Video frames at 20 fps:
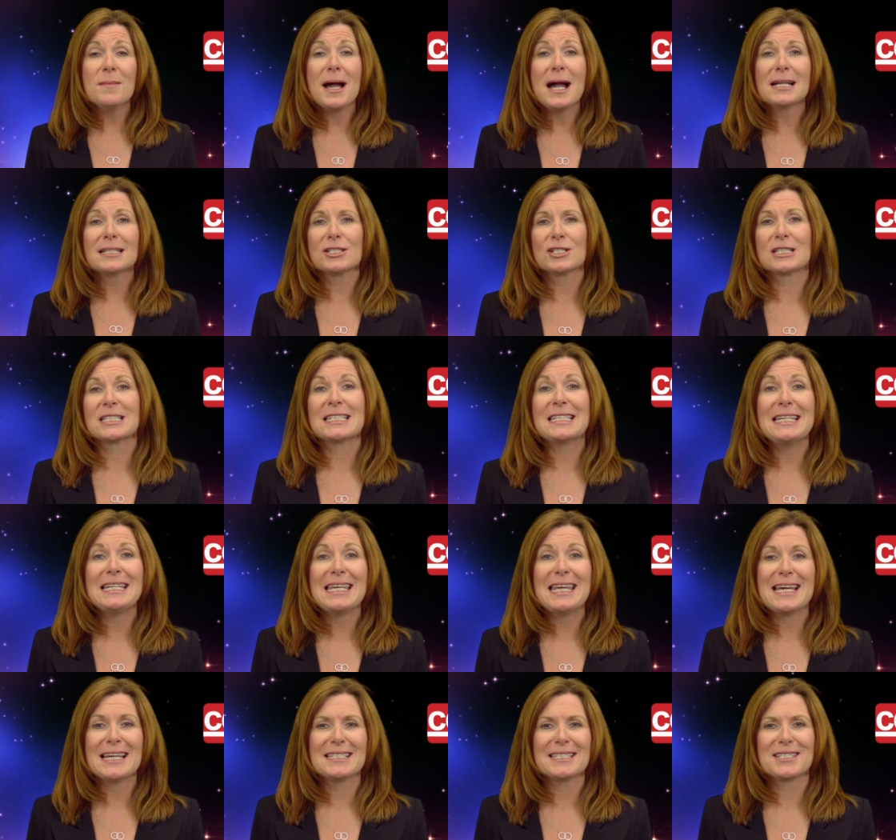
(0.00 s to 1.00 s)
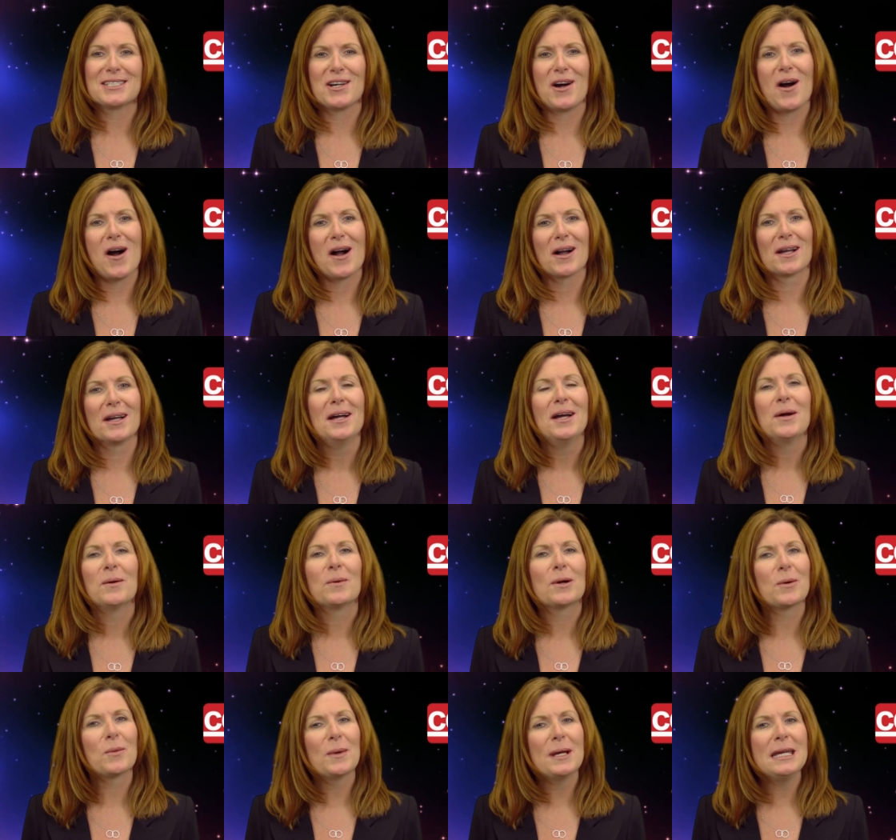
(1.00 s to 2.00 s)
back to C D S Talk,
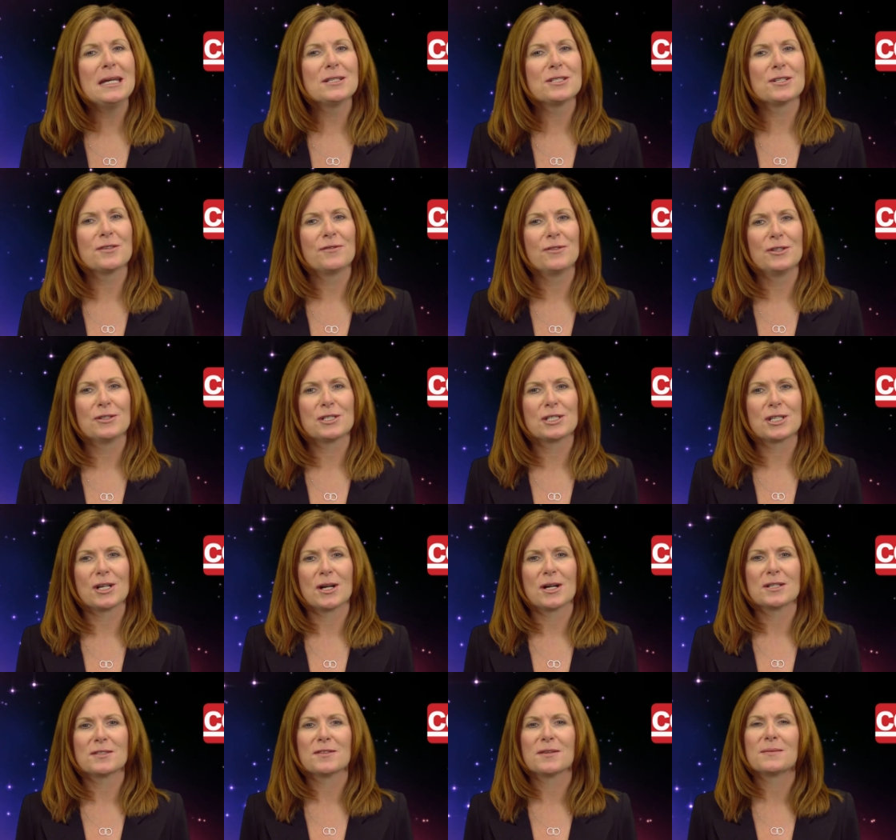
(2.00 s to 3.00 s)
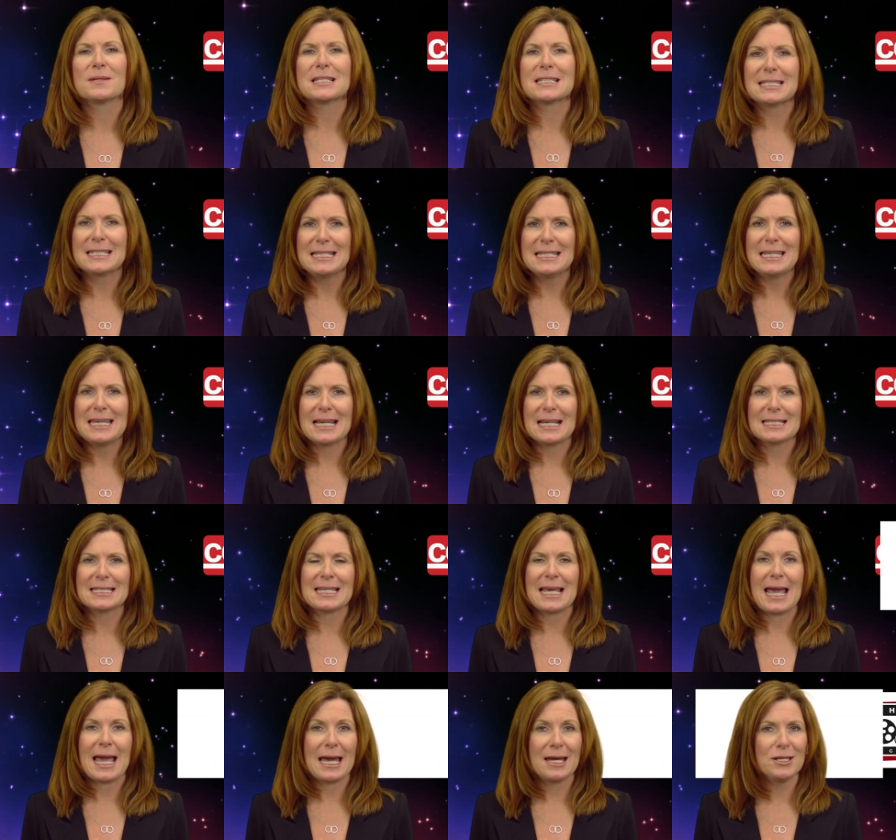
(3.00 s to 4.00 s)
where we interview stars from the C D S
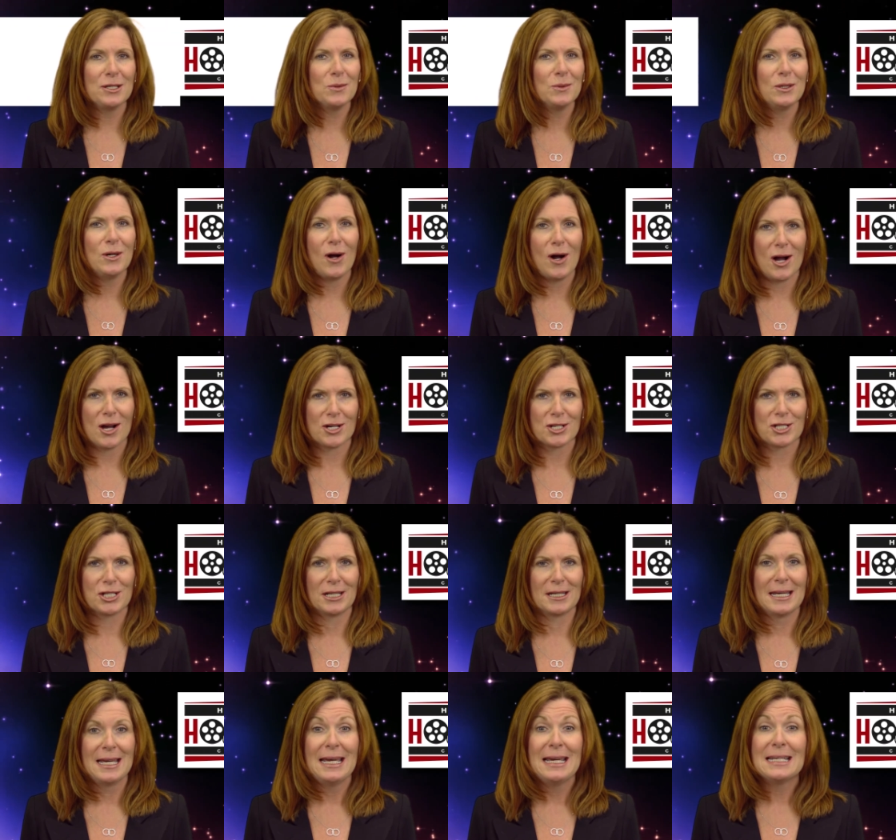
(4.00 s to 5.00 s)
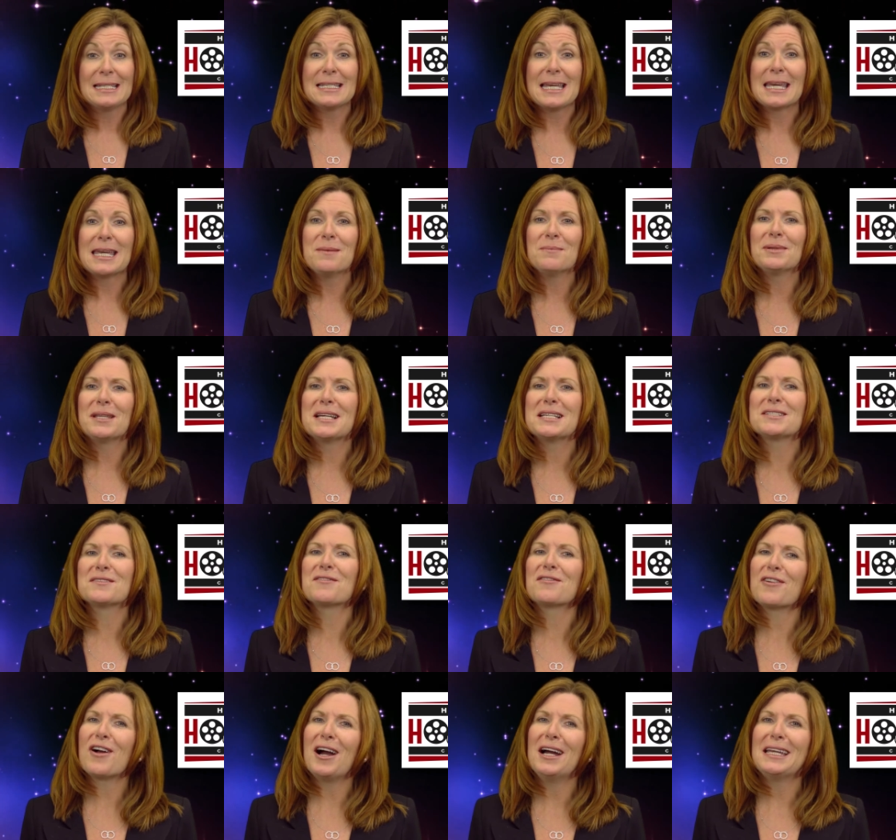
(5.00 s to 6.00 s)
Annual Auction, taking place
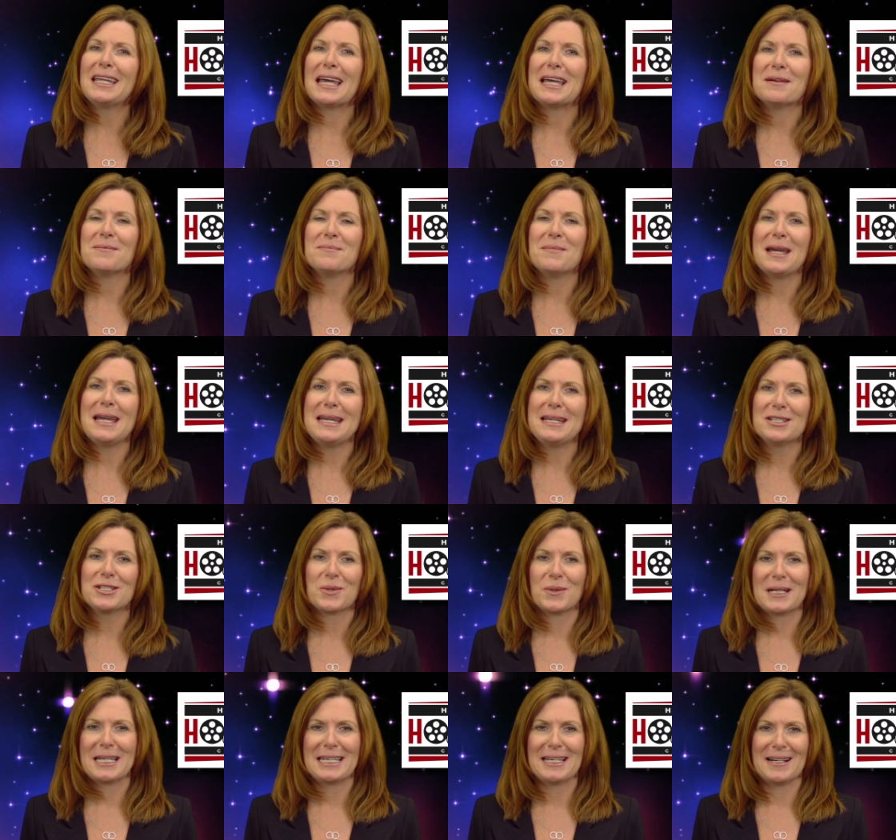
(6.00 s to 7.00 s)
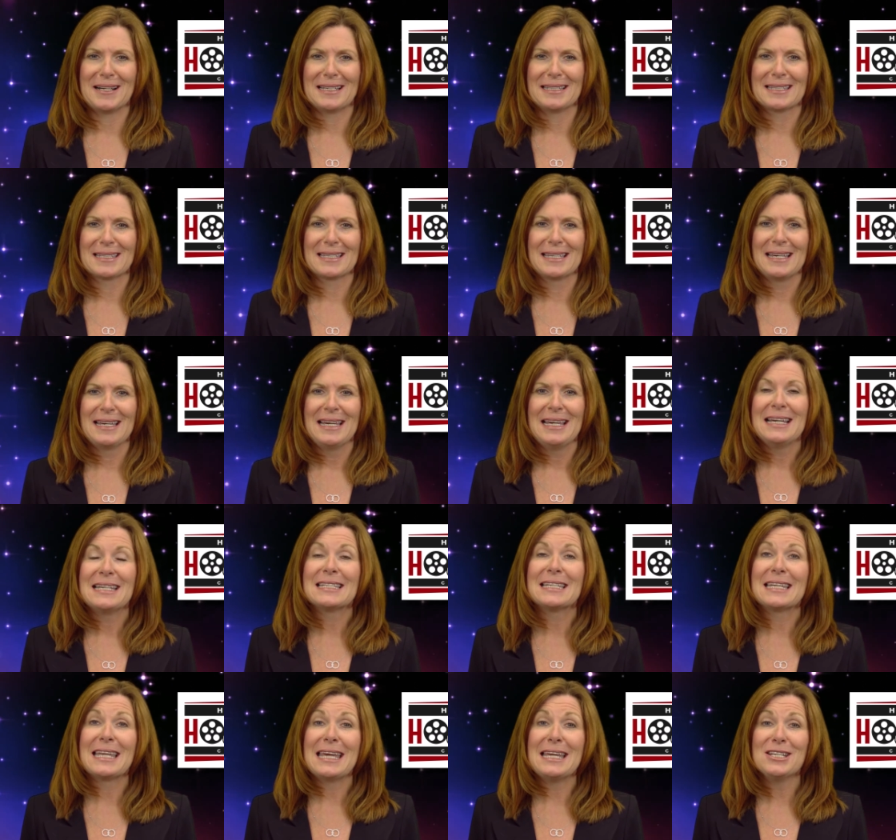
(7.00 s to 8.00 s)
Friday, May twenty-ninth.
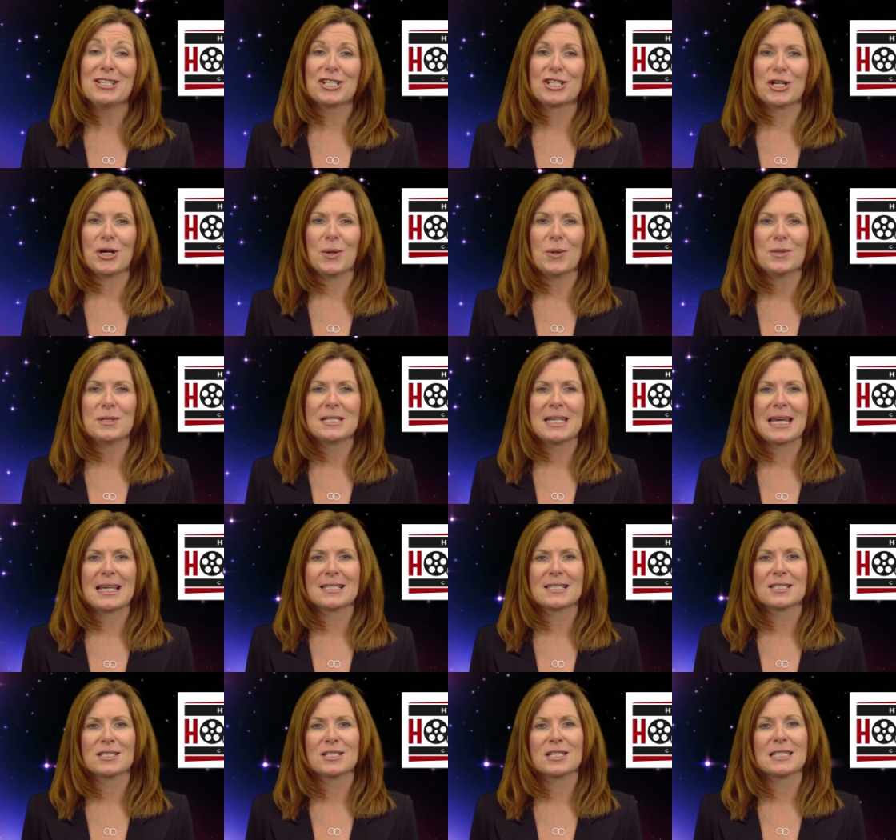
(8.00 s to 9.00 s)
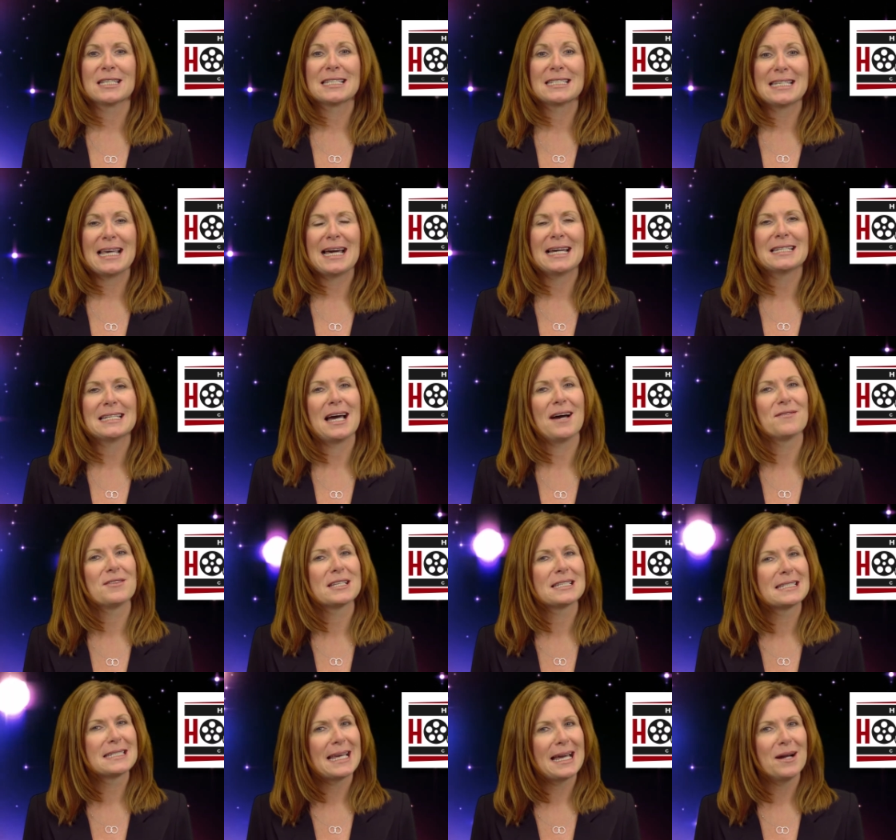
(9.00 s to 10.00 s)
Today's show takes us to the set of
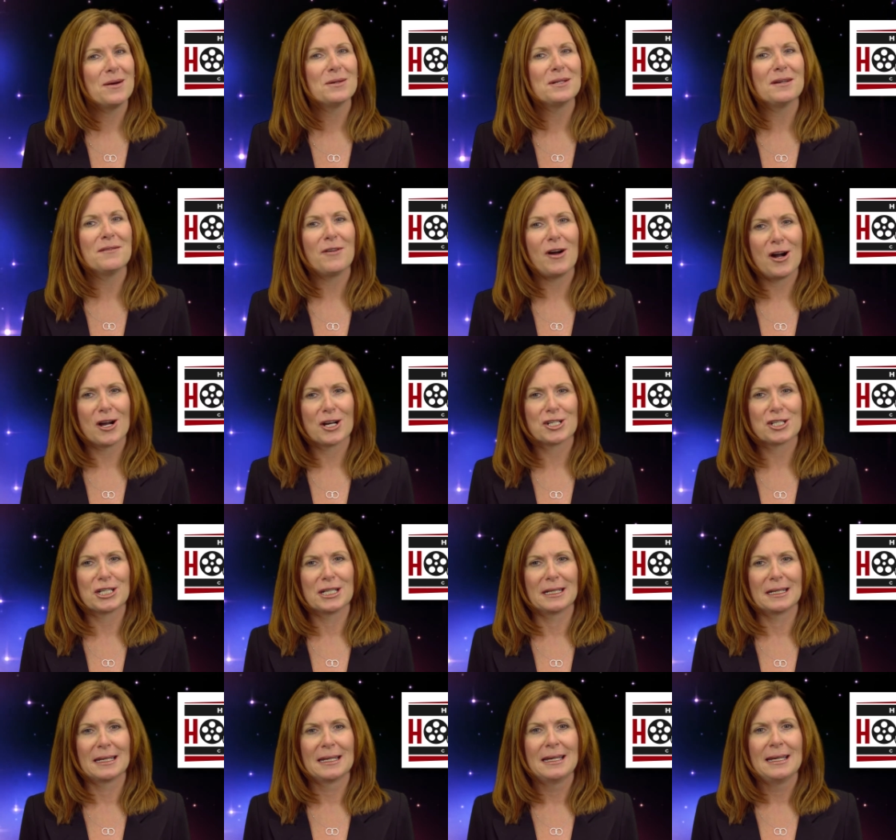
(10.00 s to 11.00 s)
The Sound of Auction,